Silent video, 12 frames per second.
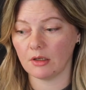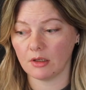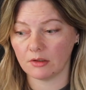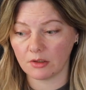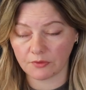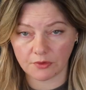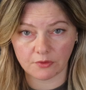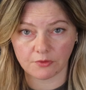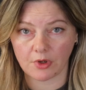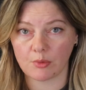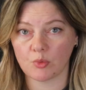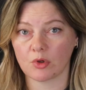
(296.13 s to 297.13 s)
a different
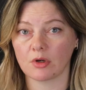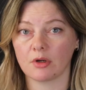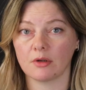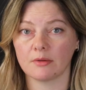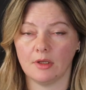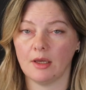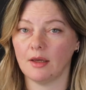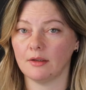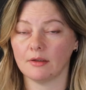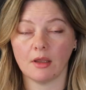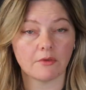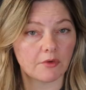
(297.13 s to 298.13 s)
framework,
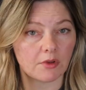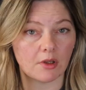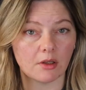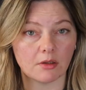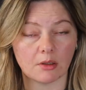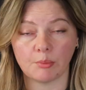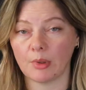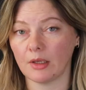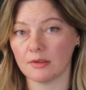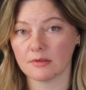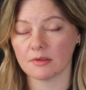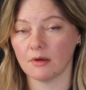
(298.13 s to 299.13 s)
and everything
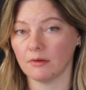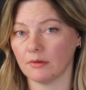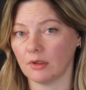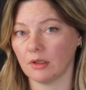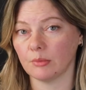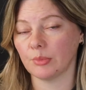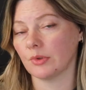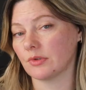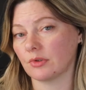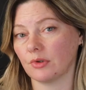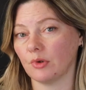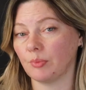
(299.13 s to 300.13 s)
depends on the
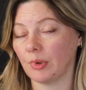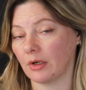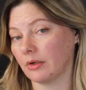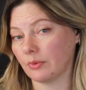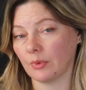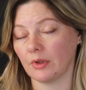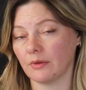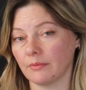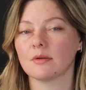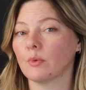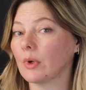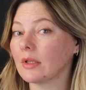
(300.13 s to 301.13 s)
composer you pair it with.
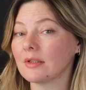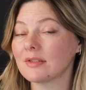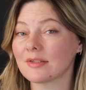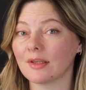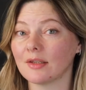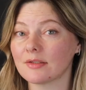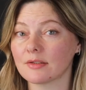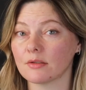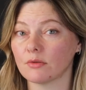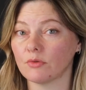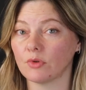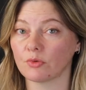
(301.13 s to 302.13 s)
Wayland
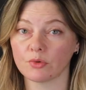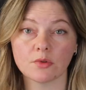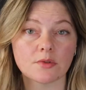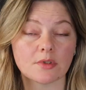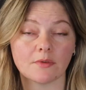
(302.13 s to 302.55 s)
sets the rules